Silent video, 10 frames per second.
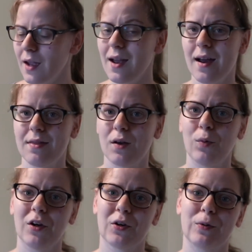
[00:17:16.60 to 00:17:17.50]
And then
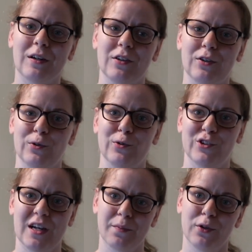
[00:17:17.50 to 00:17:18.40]
we are going to
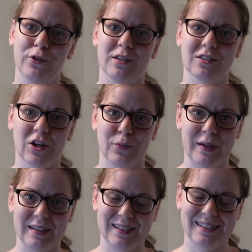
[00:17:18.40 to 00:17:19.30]
shampoo this
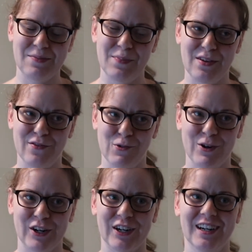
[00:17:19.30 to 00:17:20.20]
carpet
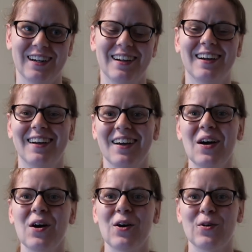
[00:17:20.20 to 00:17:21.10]
before
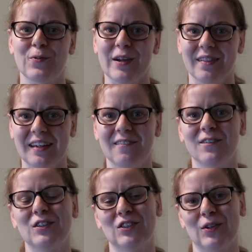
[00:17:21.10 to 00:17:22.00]
we leave
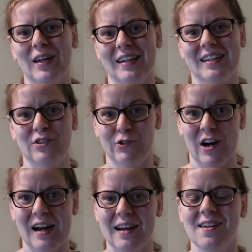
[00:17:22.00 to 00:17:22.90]
so that it can
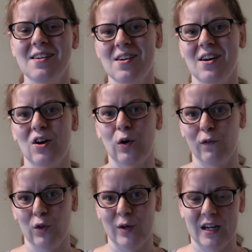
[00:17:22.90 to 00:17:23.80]
dry over
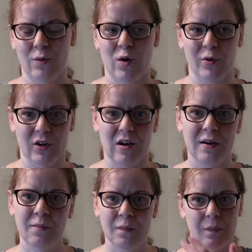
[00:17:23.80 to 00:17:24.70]
the weekend while we're gone.
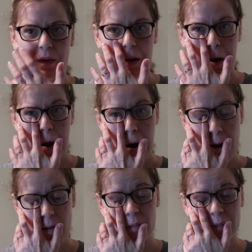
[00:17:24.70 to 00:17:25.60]

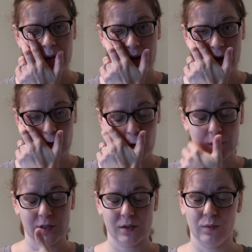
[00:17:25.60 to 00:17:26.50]
And of
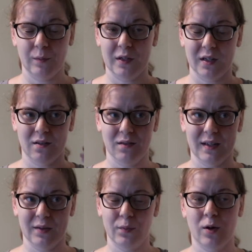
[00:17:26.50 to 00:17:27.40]
course we pick
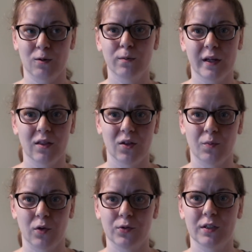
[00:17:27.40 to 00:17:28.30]
like probably the
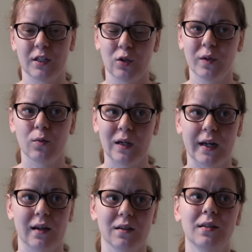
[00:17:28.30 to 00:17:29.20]
most humid
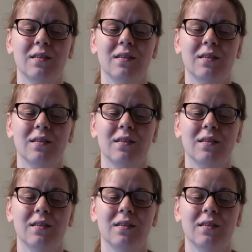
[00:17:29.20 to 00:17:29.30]
weekend